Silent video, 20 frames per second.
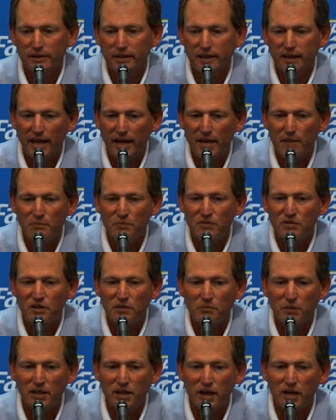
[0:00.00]
games
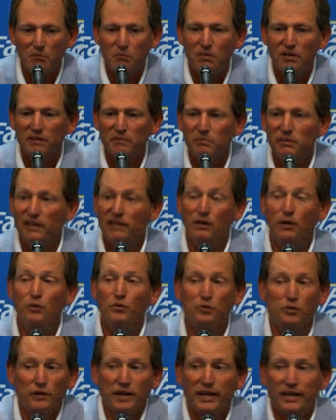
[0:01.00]
can be unbelievably
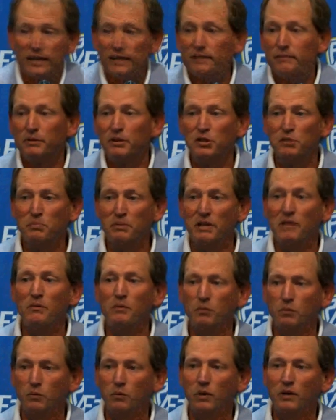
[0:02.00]
close, or they can just
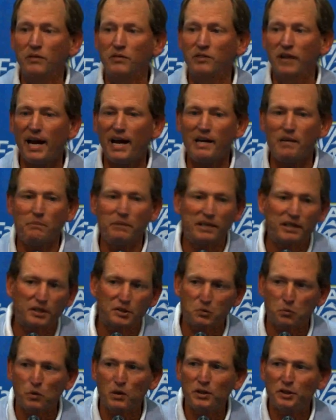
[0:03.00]
be one-sided
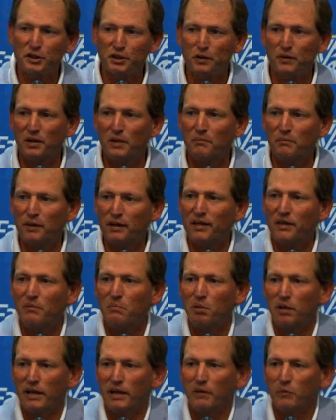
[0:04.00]
because one showed up ready to
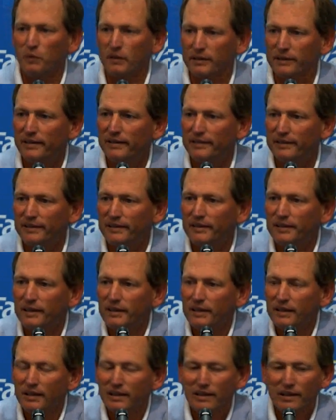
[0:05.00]
play and one didn't.
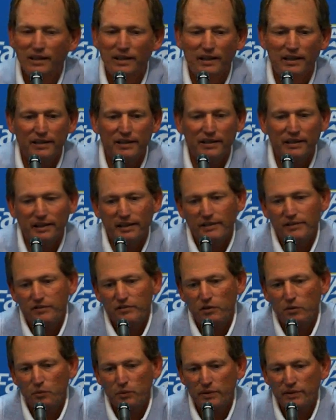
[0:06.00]
And
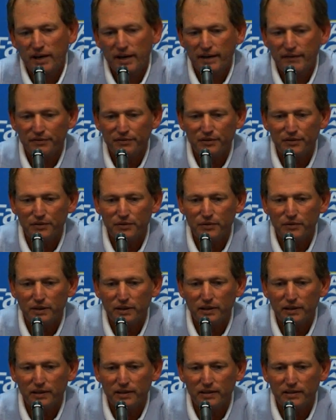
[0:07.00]
so we have
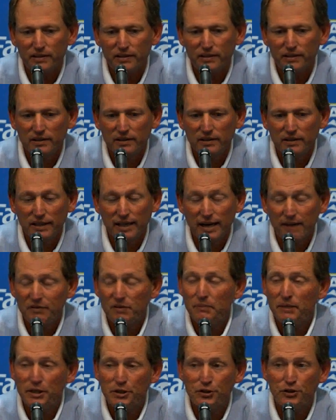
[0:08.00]
to, you have
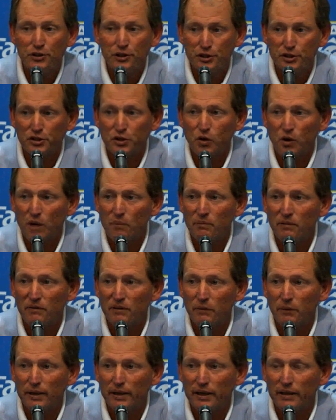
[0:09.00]
to make sure you show up
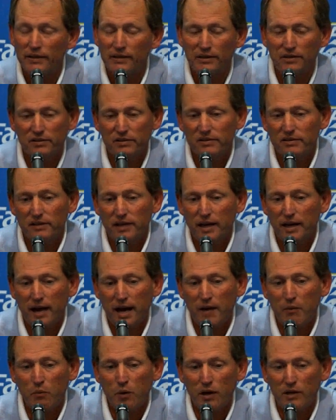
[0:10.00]
every weekend.
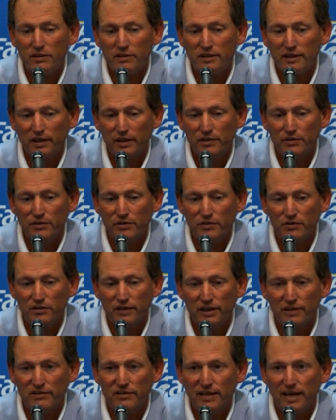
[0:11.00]
I watched the Arizona
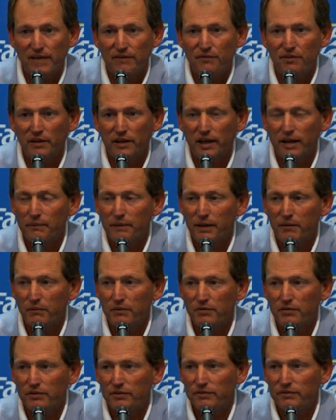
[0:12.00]
State-Stanford game. That
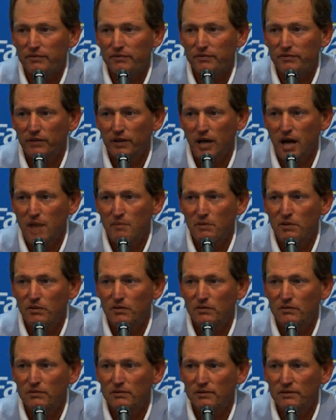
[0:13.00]
was a
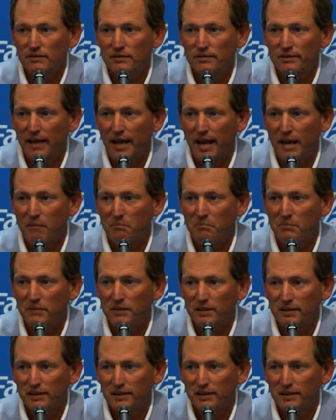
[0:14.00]
phenomenal game